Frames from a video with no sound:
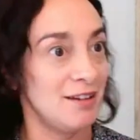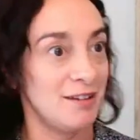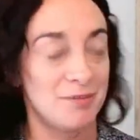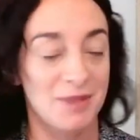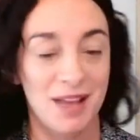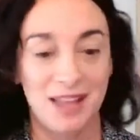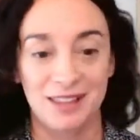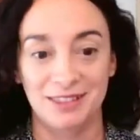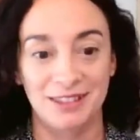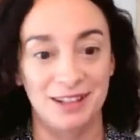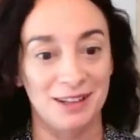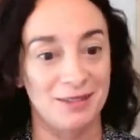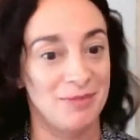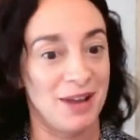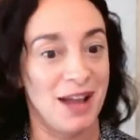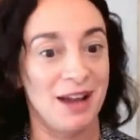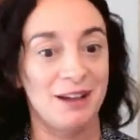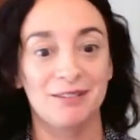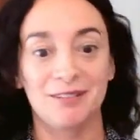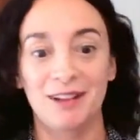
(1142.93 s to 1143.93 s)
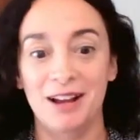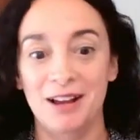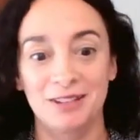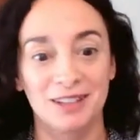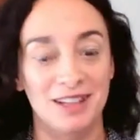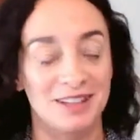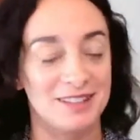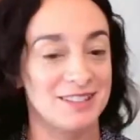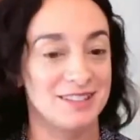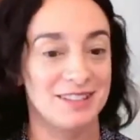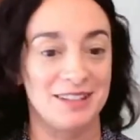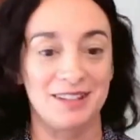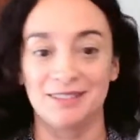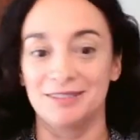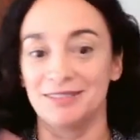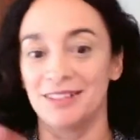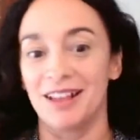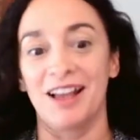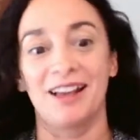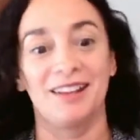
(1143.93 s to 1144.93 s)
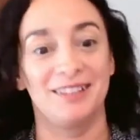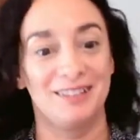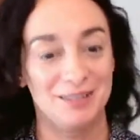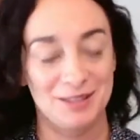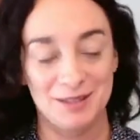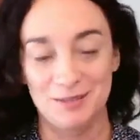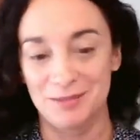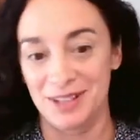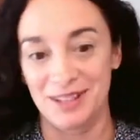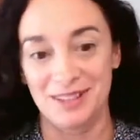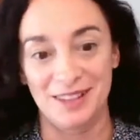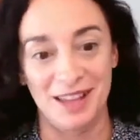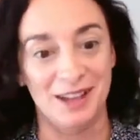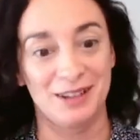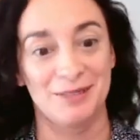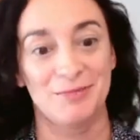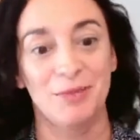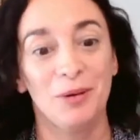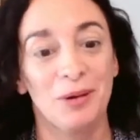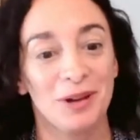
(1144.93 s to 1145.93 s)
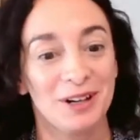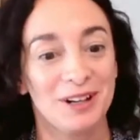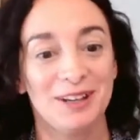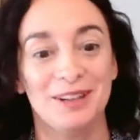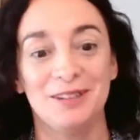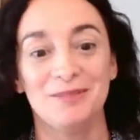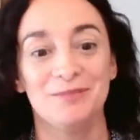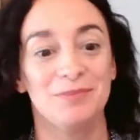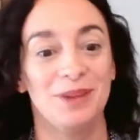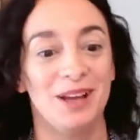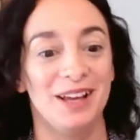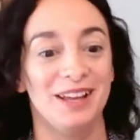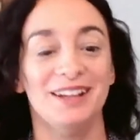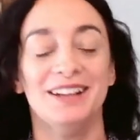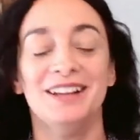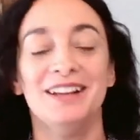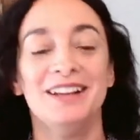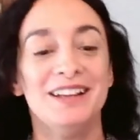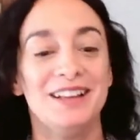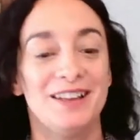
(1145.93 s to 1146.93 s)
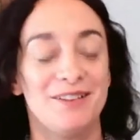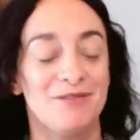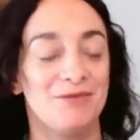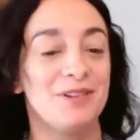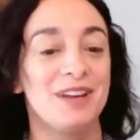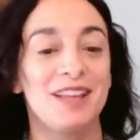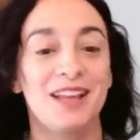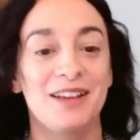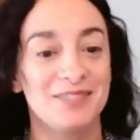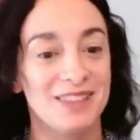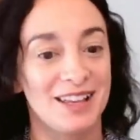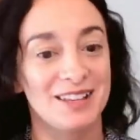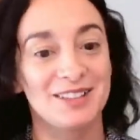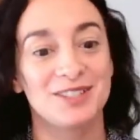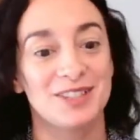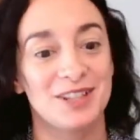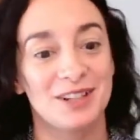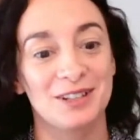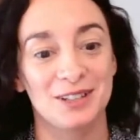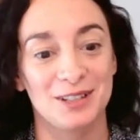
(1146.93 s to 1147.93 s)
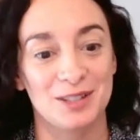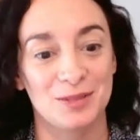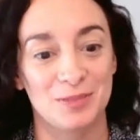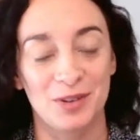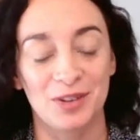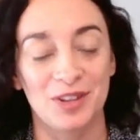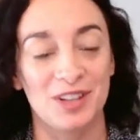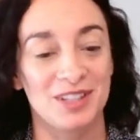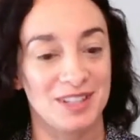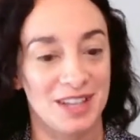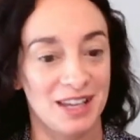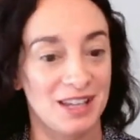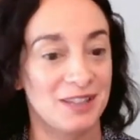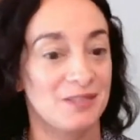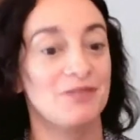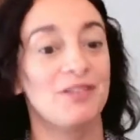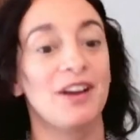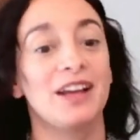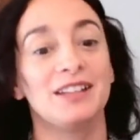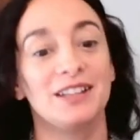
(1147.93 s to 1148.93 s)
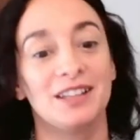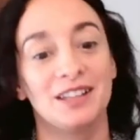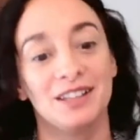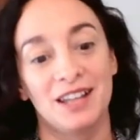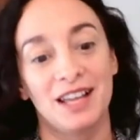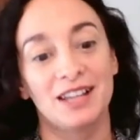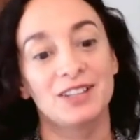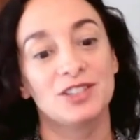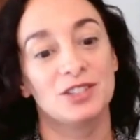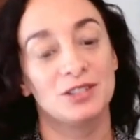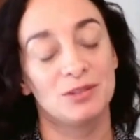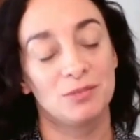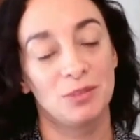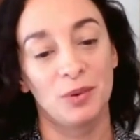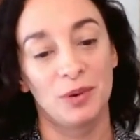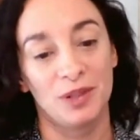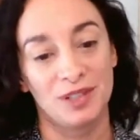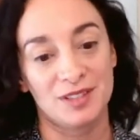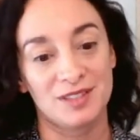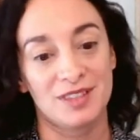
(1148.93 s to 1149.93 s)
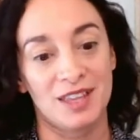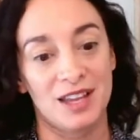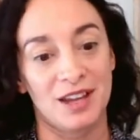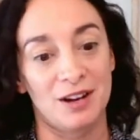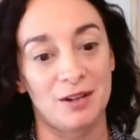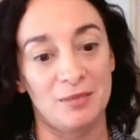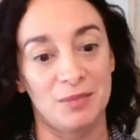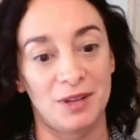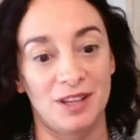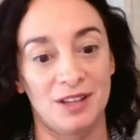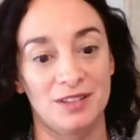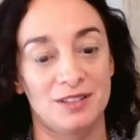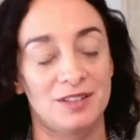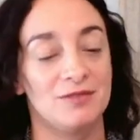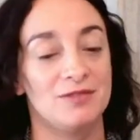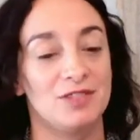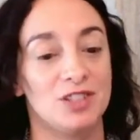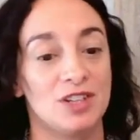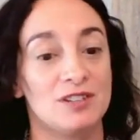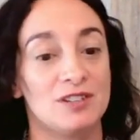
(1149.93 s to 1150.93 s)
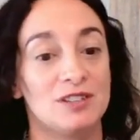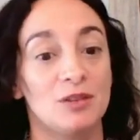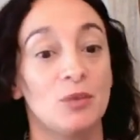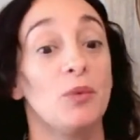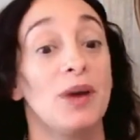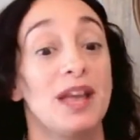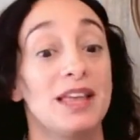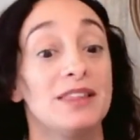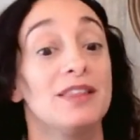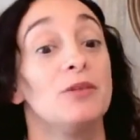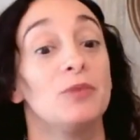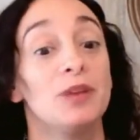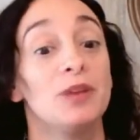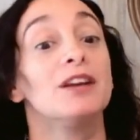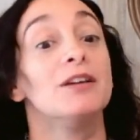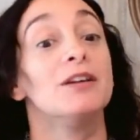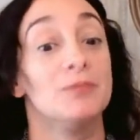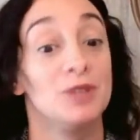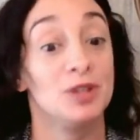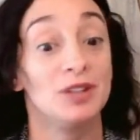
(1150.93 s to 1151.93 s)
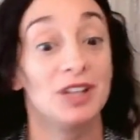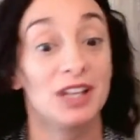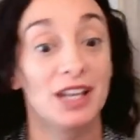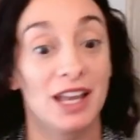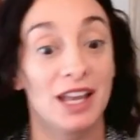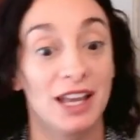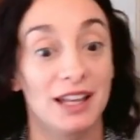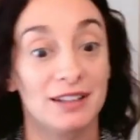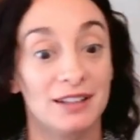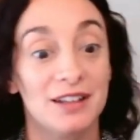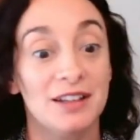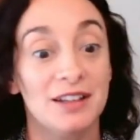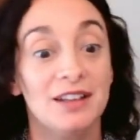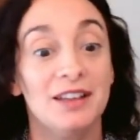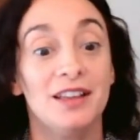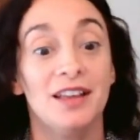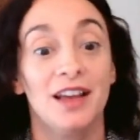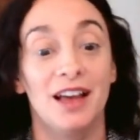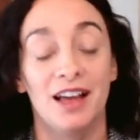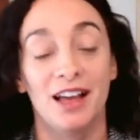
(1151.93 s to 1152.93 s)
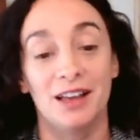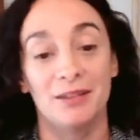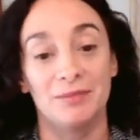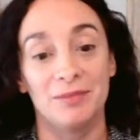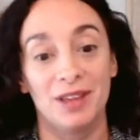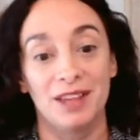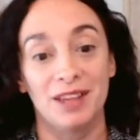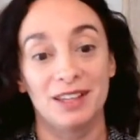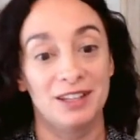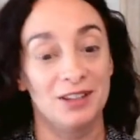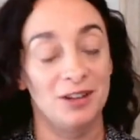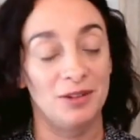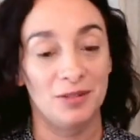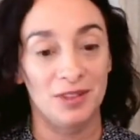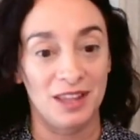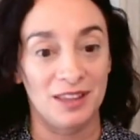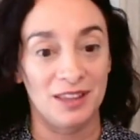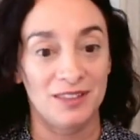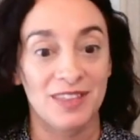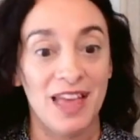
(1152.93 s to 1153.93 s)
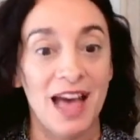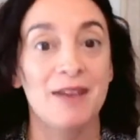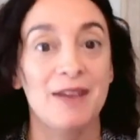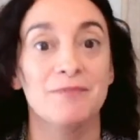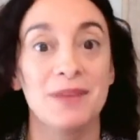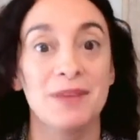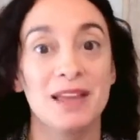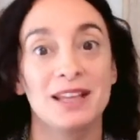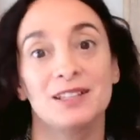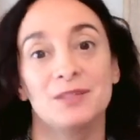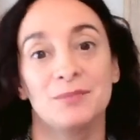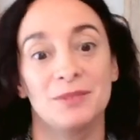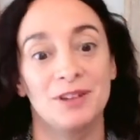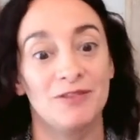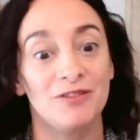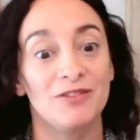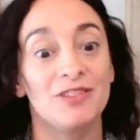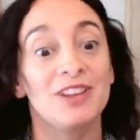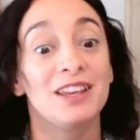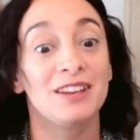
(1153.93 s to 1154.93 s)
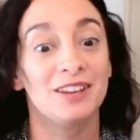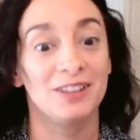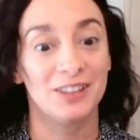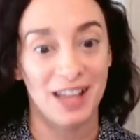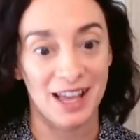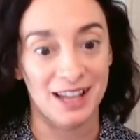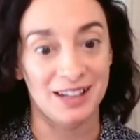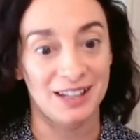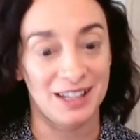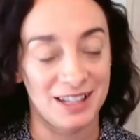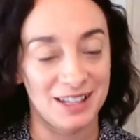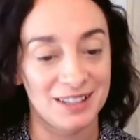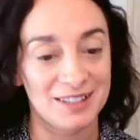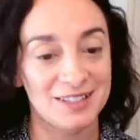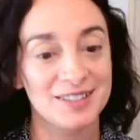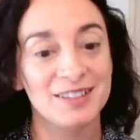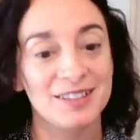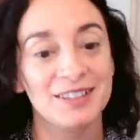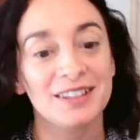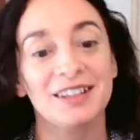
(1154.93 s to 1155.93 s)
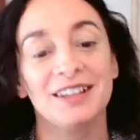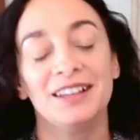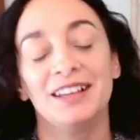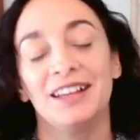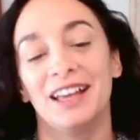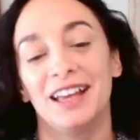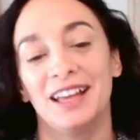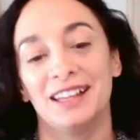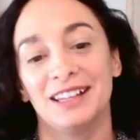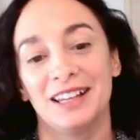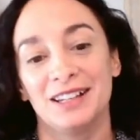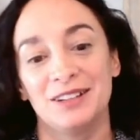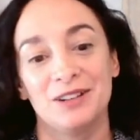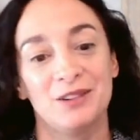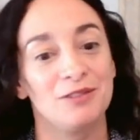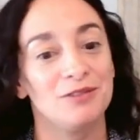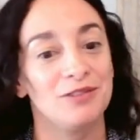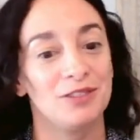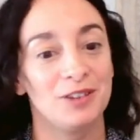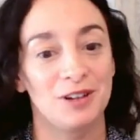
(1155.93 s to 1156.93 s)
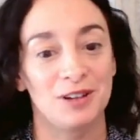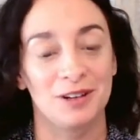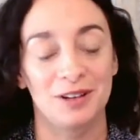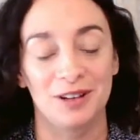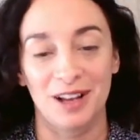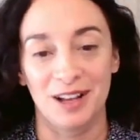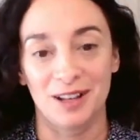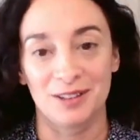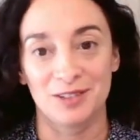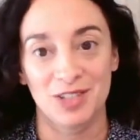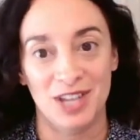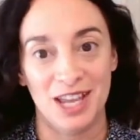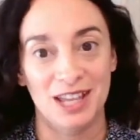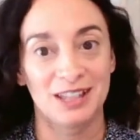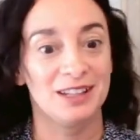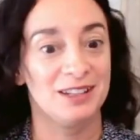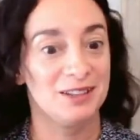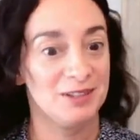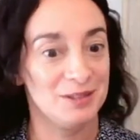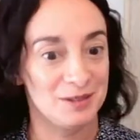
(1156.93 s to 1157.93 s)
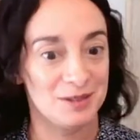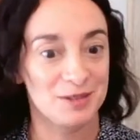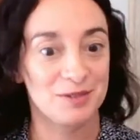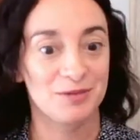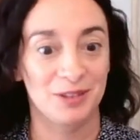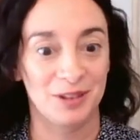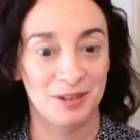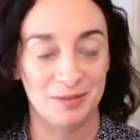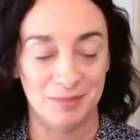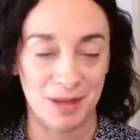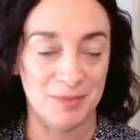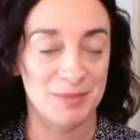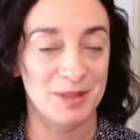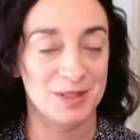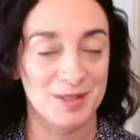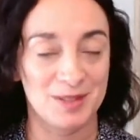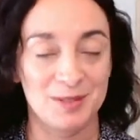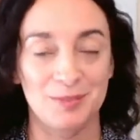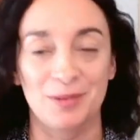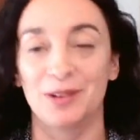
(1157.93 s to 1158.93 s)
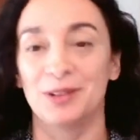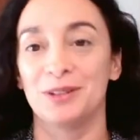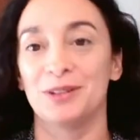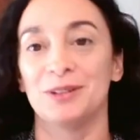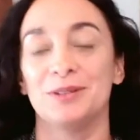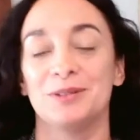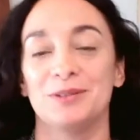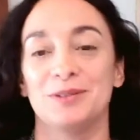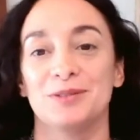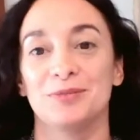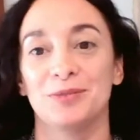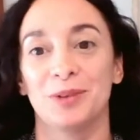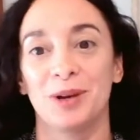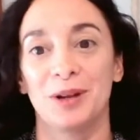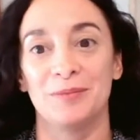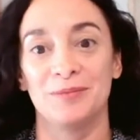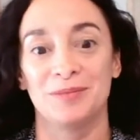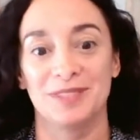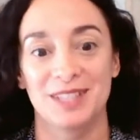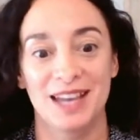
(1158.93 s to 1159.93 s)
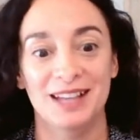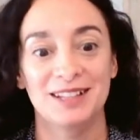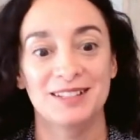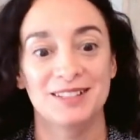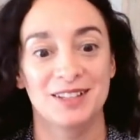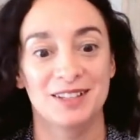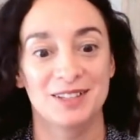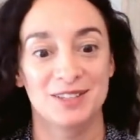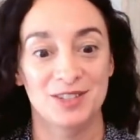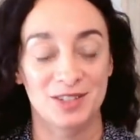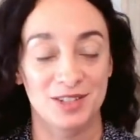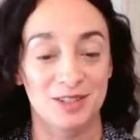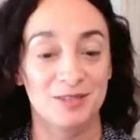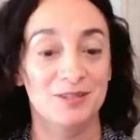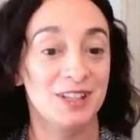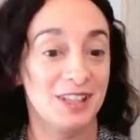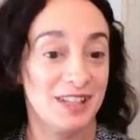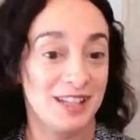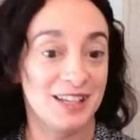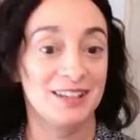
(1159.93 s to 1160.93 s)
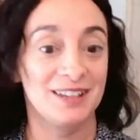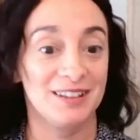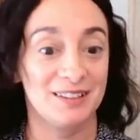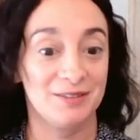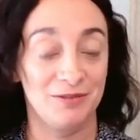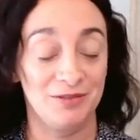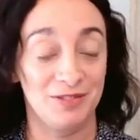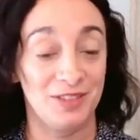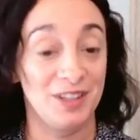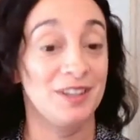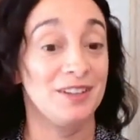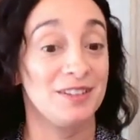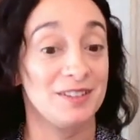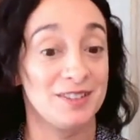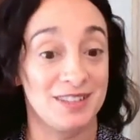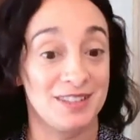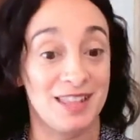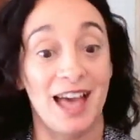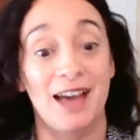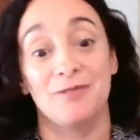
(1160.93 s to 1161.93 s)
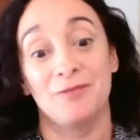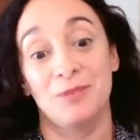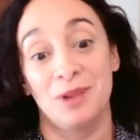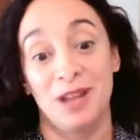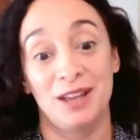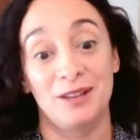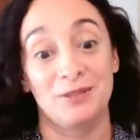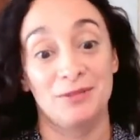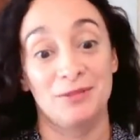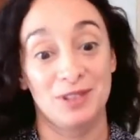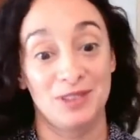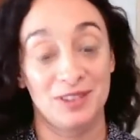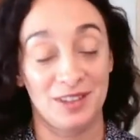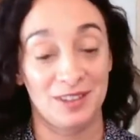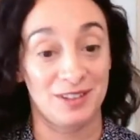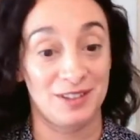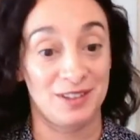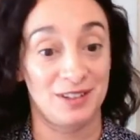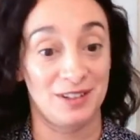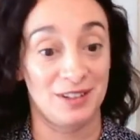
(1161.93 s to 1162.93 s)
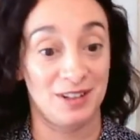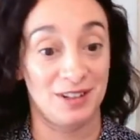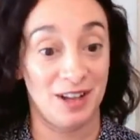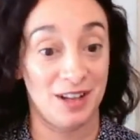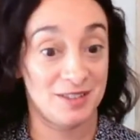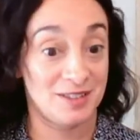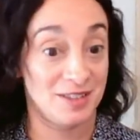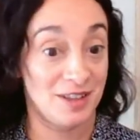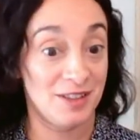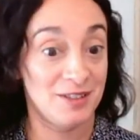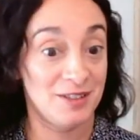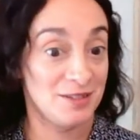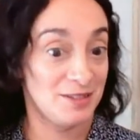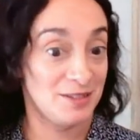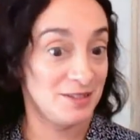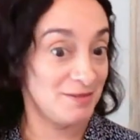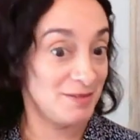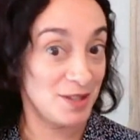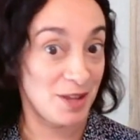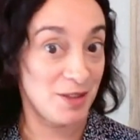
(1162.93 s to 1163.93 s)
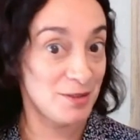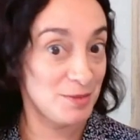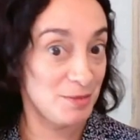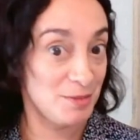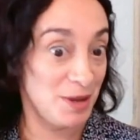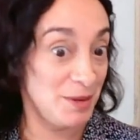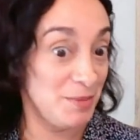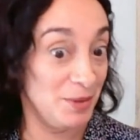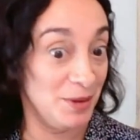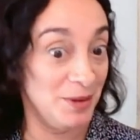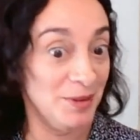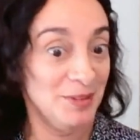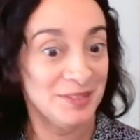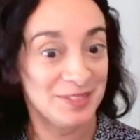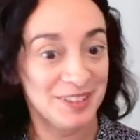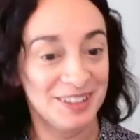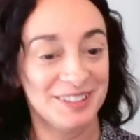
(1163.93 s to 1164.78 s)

ethnic background. That's like not to me that important, but if we have that shared experience, I can find connection points there because of just the way that we communicate. You know, that makes me feel at ease. And I know for Janet, who's my business partner, who's from Texas, she really feels that way with other southern people.